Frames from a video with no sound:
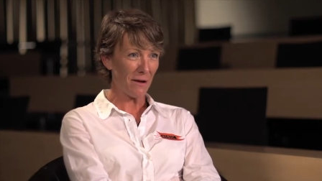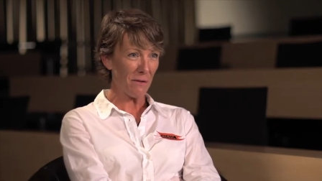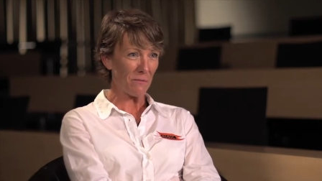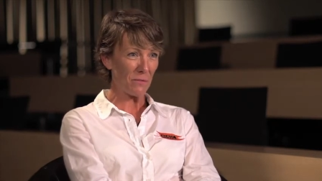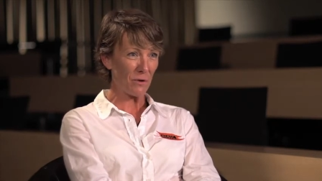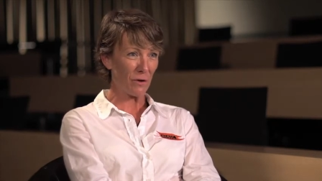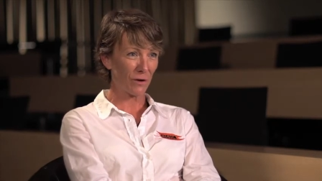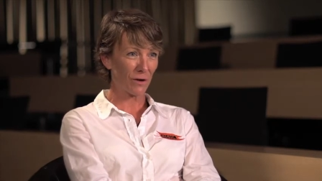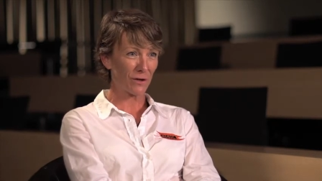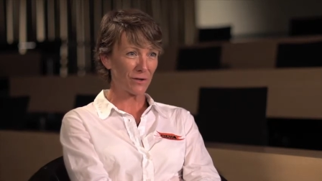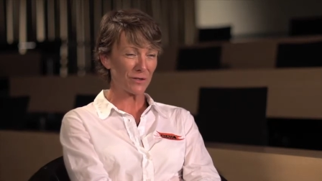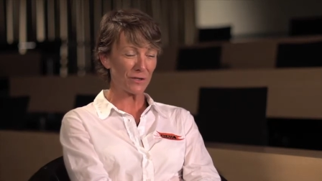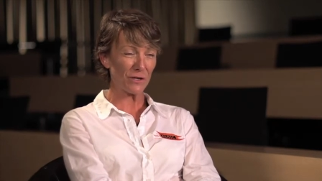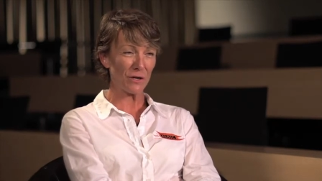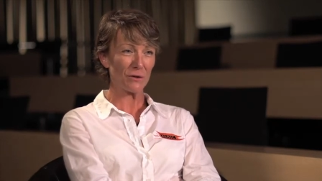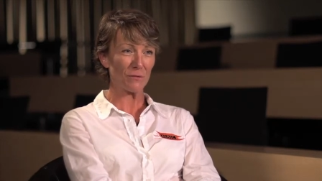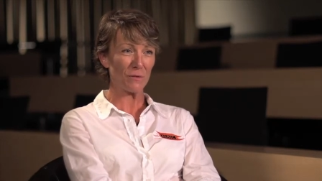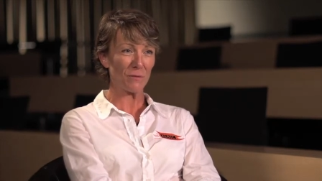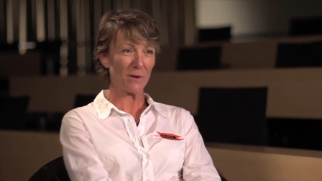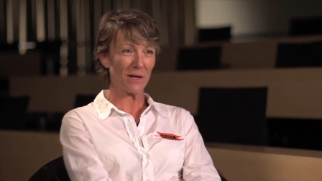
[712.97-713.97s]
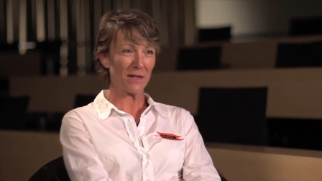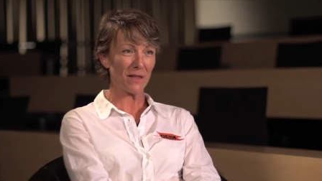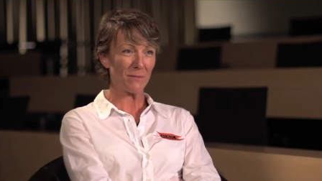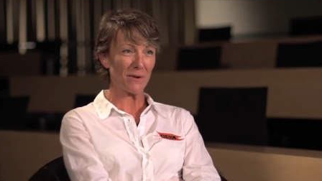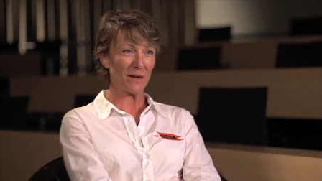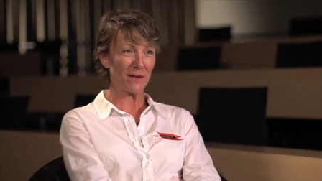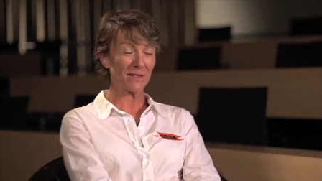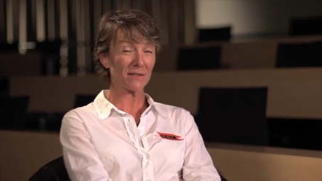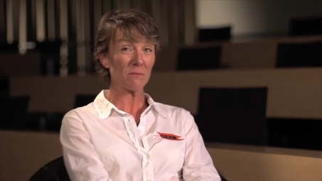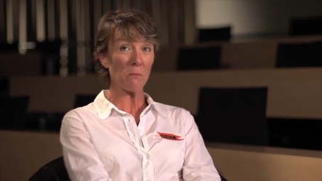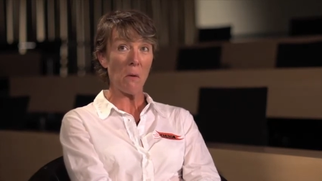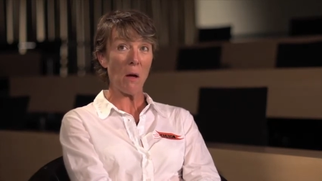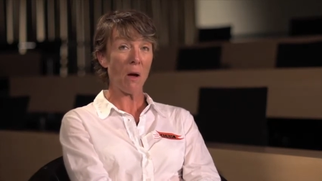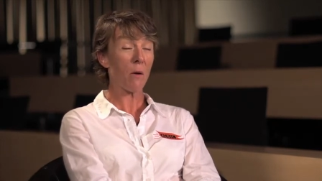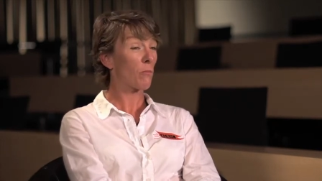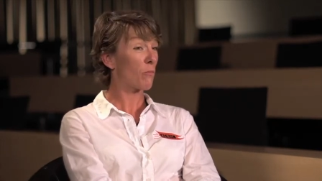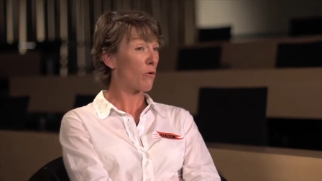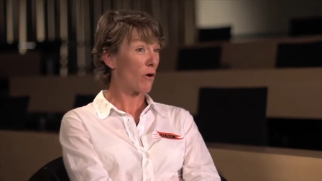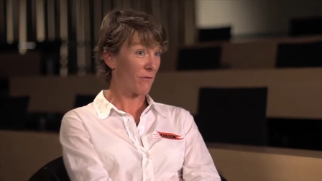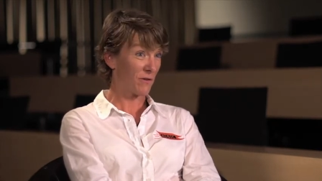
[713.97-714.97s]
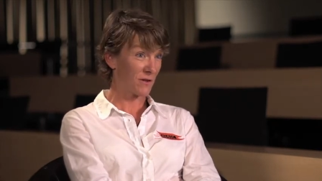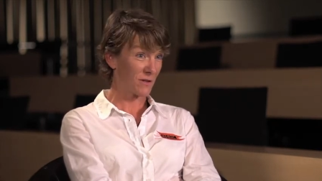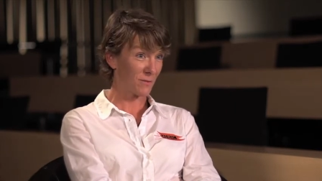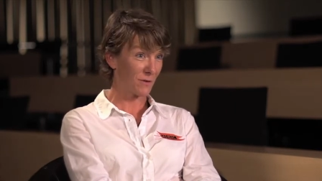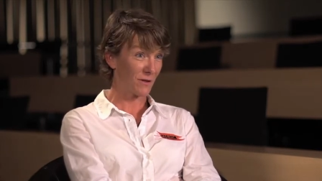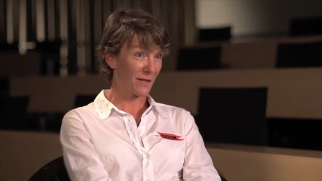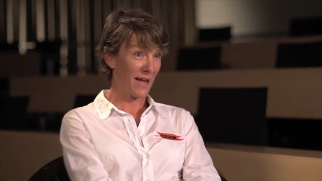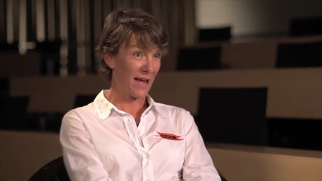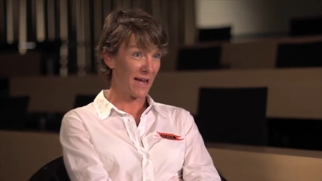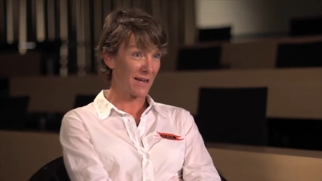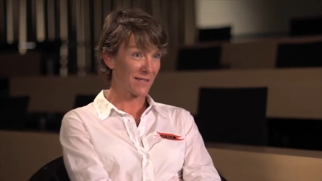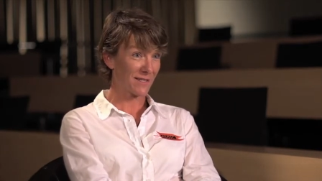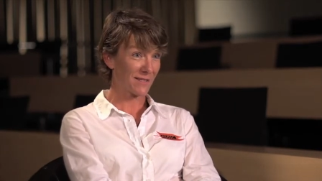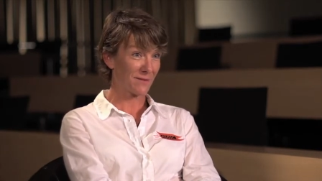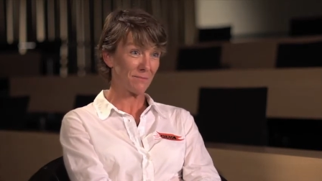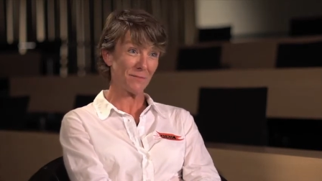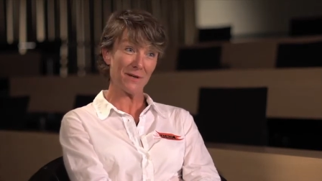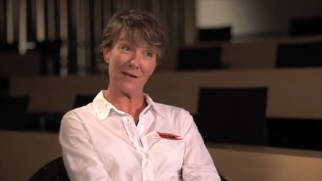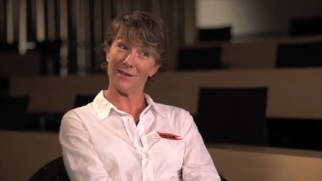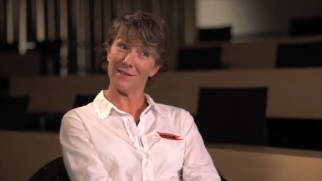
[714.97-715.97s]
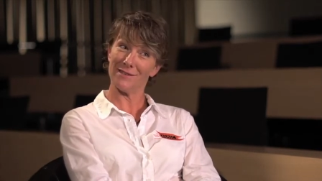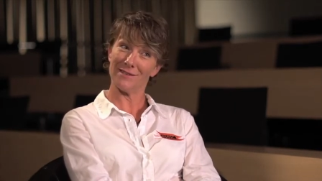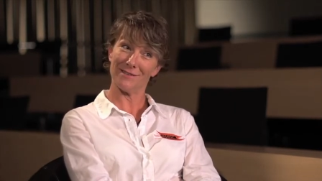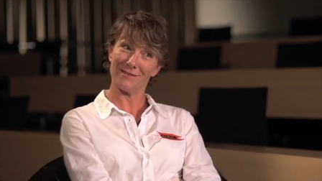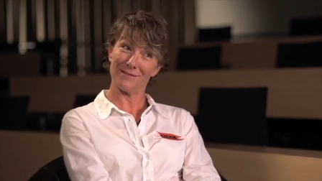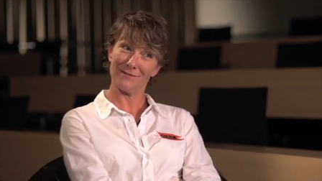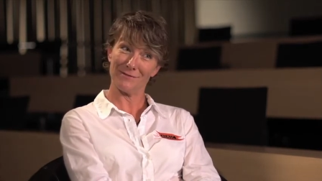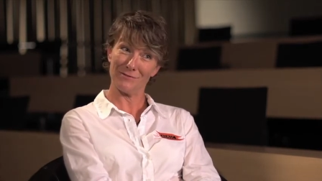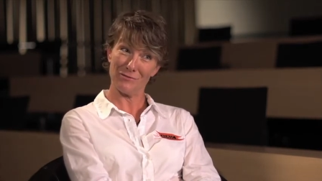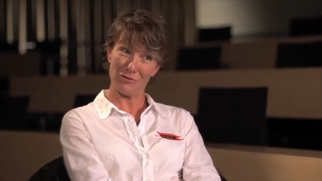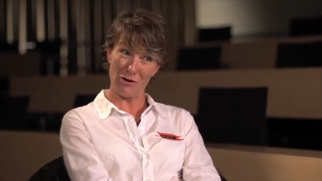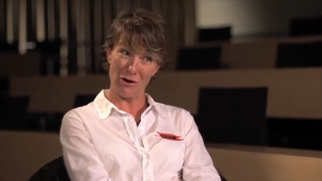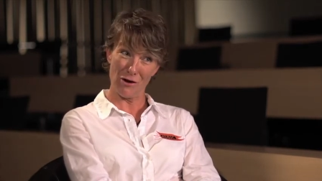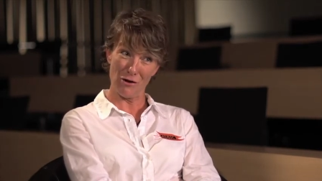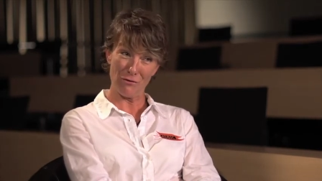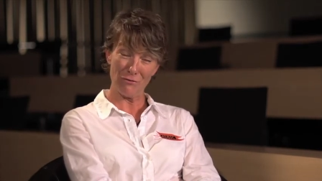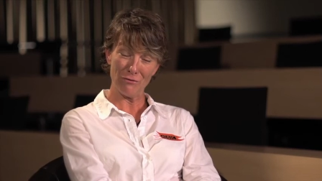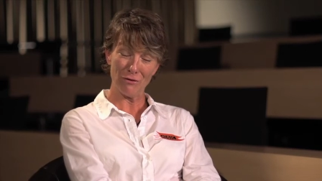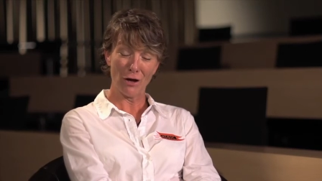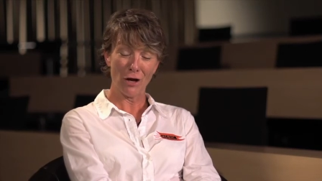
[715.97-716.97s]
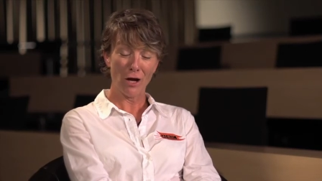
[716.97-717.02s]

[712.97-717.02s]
I'm not concerned with being the biggest. Profitable, yes. Biggest, no.